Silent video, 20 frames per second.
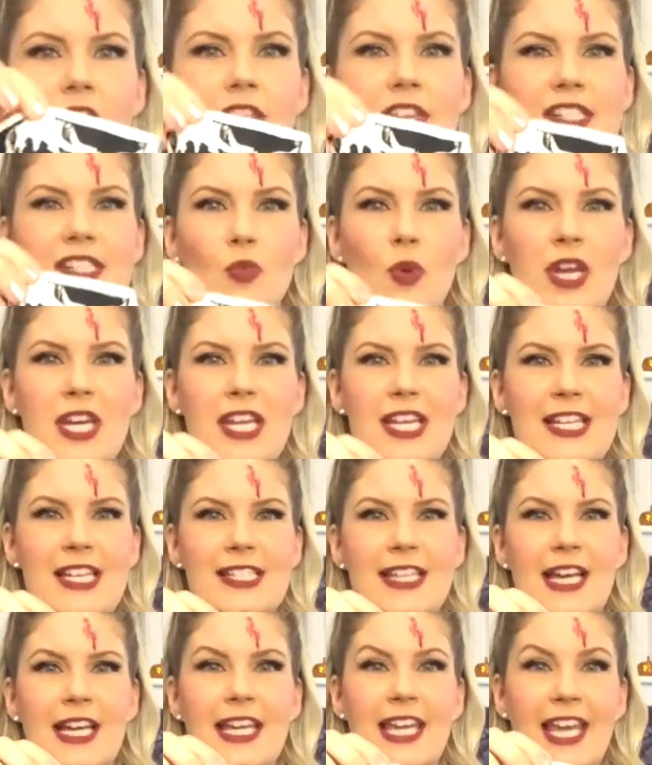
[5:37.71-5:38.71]
This one is
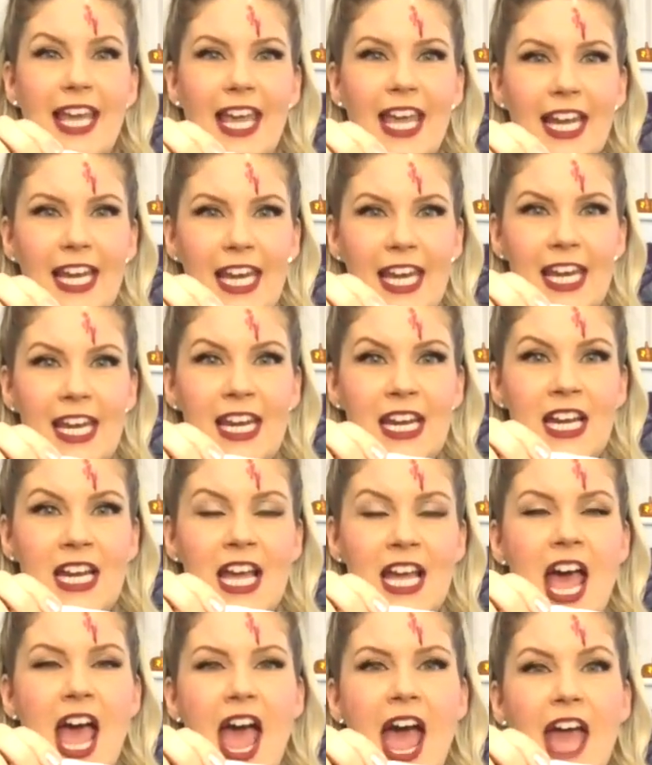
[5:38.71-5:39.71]
a kitty.
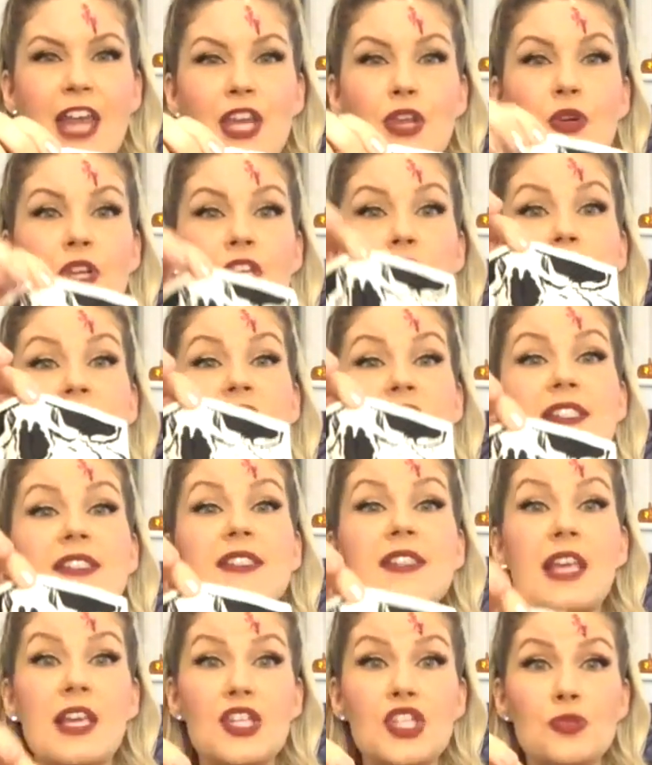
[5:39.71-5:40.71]
And you can use these
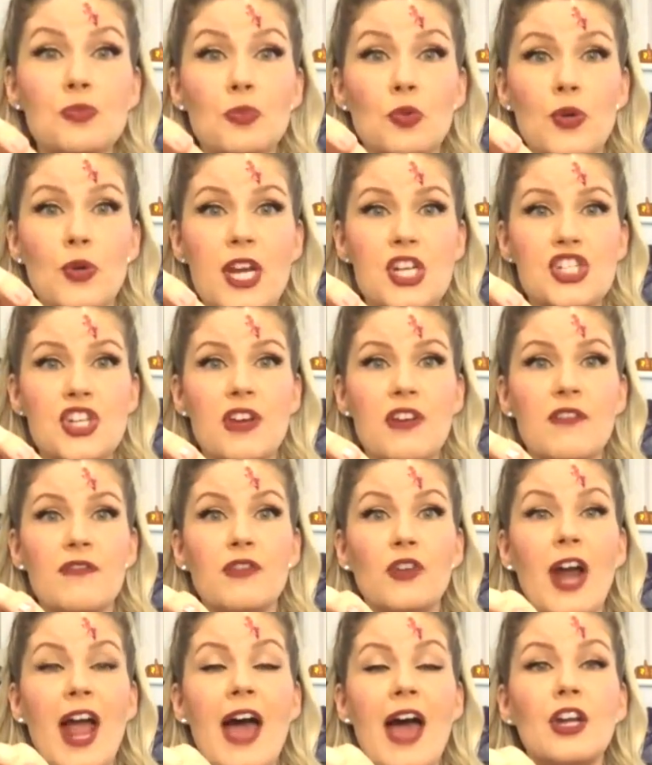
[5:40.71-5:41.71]
as inspiration
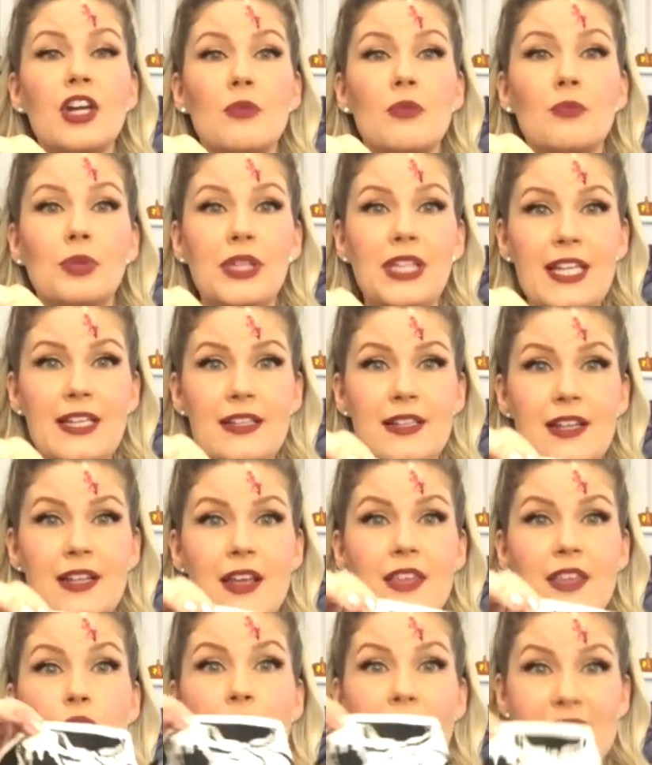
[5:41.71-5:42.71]
for how to complete
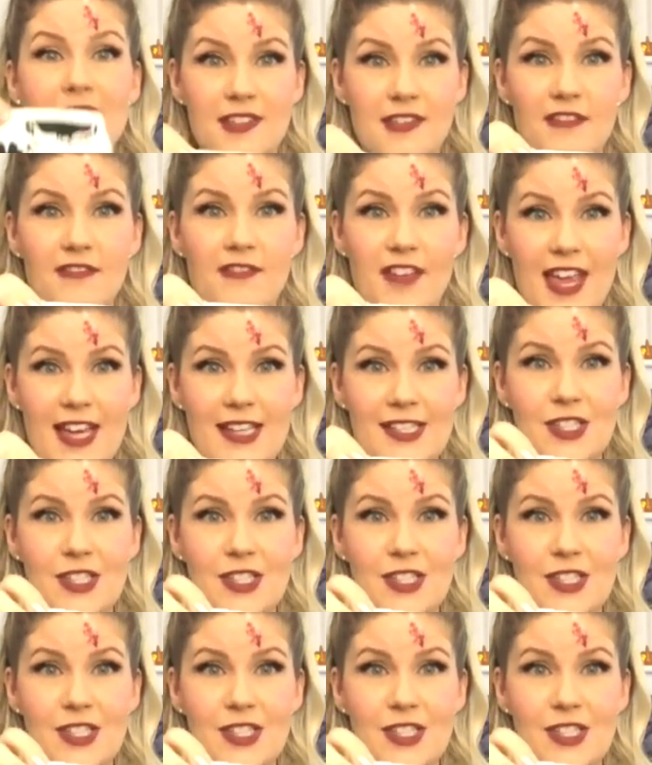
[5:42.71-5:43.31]
the rest of the face.